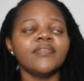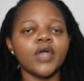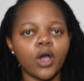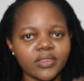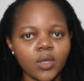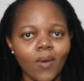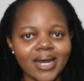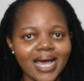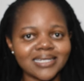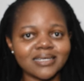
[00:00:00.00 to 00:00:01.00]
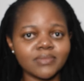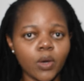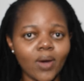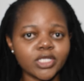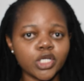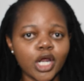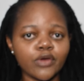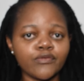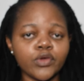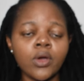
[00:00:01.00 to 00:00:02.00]
They got the one item they wanted
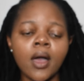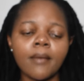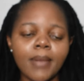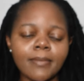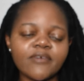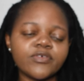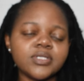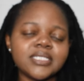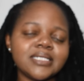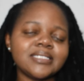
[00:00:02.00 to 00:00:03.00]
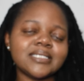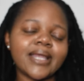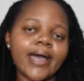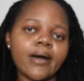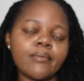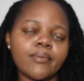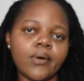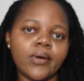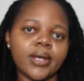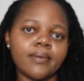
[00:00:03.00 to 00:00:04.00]
out of you. Baba fully said it in a
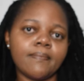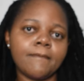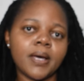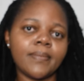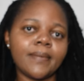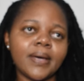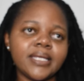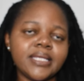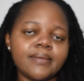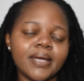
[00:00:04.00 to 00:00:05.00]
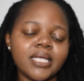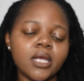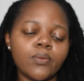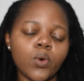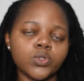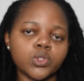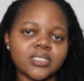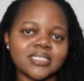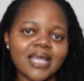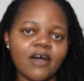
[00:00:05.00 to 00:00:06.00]
gabon. Baba by the water
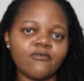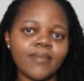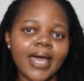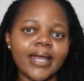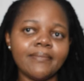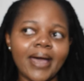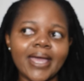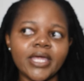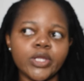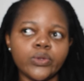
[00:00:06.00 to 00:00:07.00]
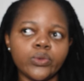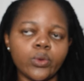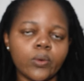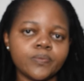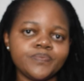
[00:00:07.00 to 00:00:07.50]
and stuff. By Edindo.